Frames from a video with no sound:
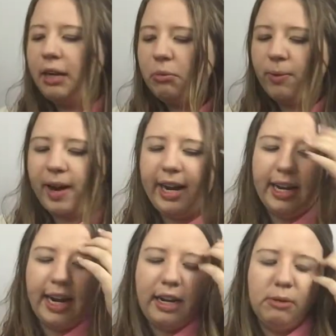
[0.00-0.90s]
Lane
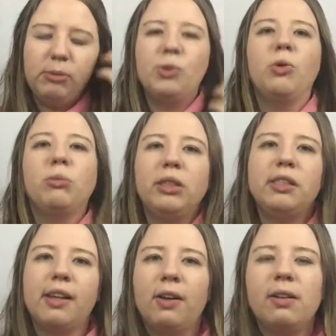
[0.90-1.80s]
Bryant items
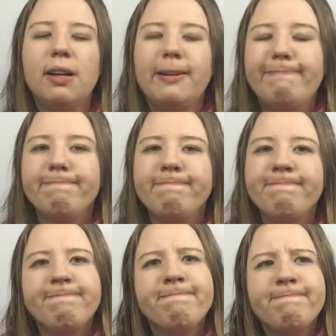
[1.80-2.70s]
normally sell
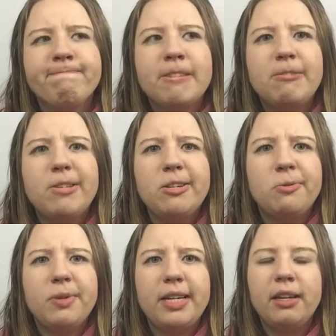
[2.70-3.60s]
within
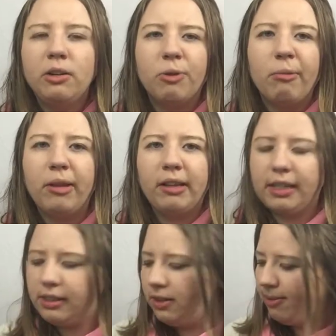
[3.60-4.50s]
a week, normally
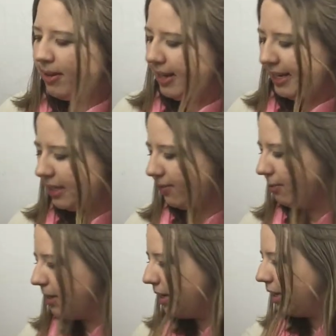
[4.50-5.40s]
less than 3 days
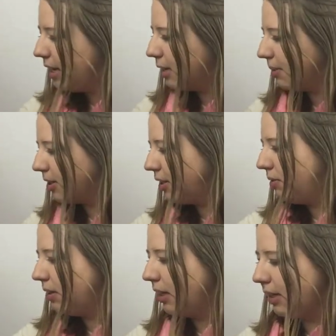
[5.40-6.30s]
for me,
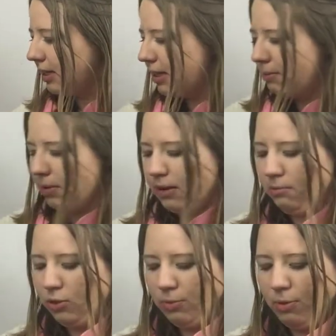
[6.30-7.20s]
especially when I list them
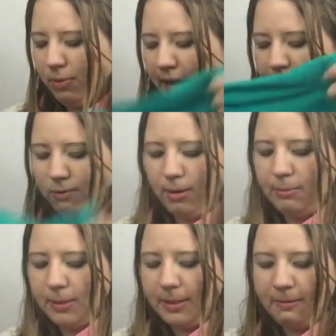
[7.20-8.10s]
on multiple
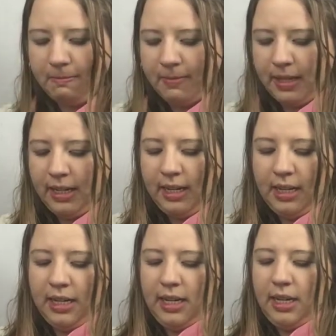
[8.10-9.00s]
platforms.
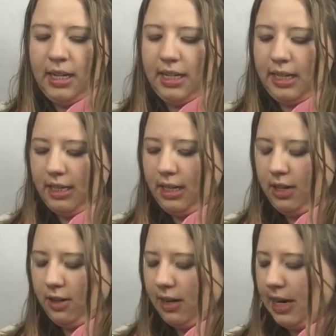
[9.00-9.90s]
This is
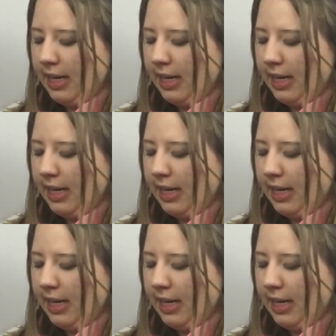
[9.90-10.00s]
another